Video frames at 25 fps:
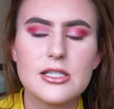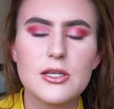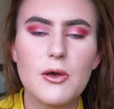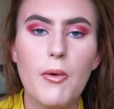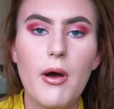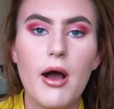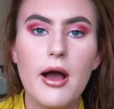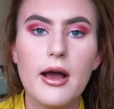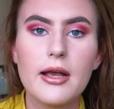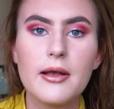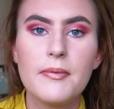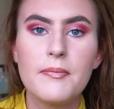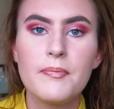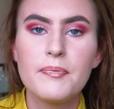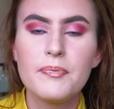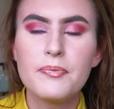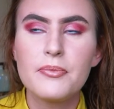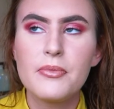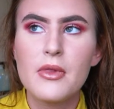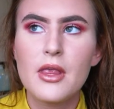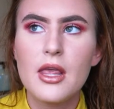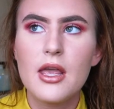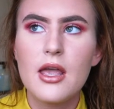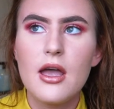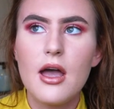So I
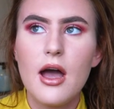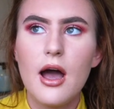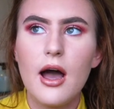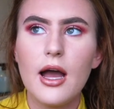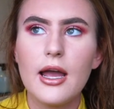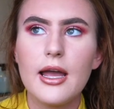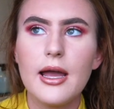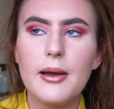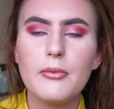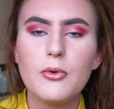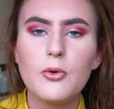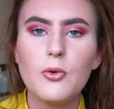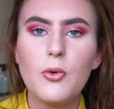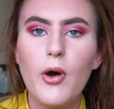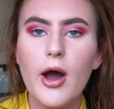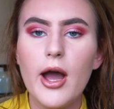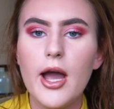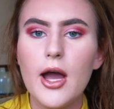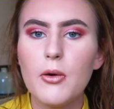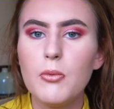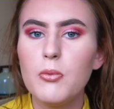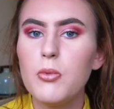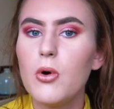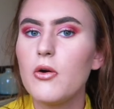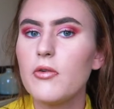I am
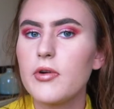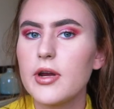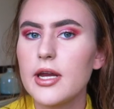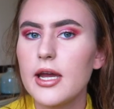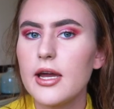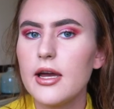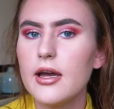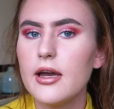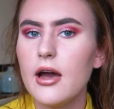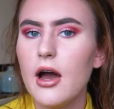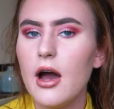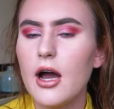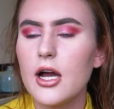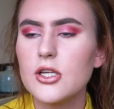quite a worrier.